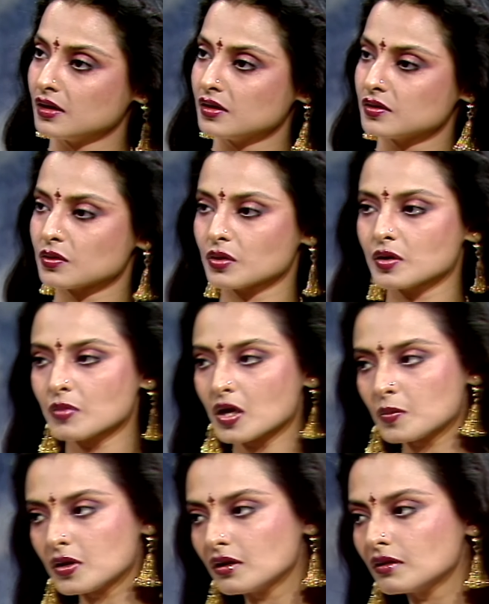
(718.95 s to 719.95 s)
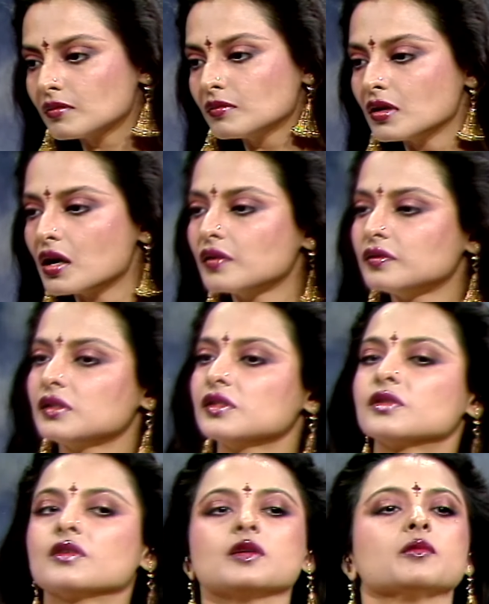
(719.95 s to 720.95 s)
So he may be
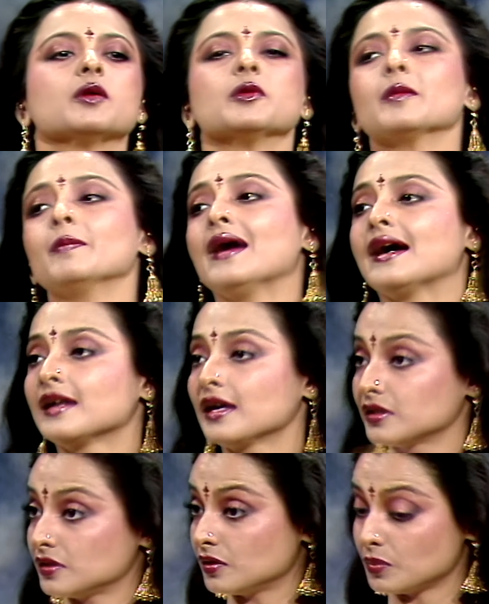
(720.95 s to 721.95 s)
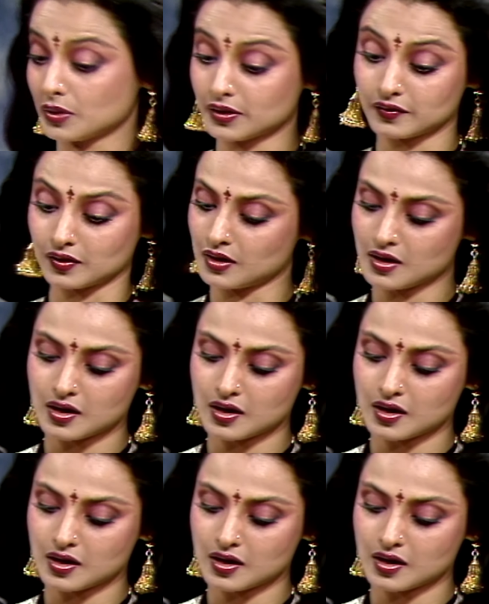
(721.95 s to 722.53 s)
nervous, or he may be a bad actor, whatever.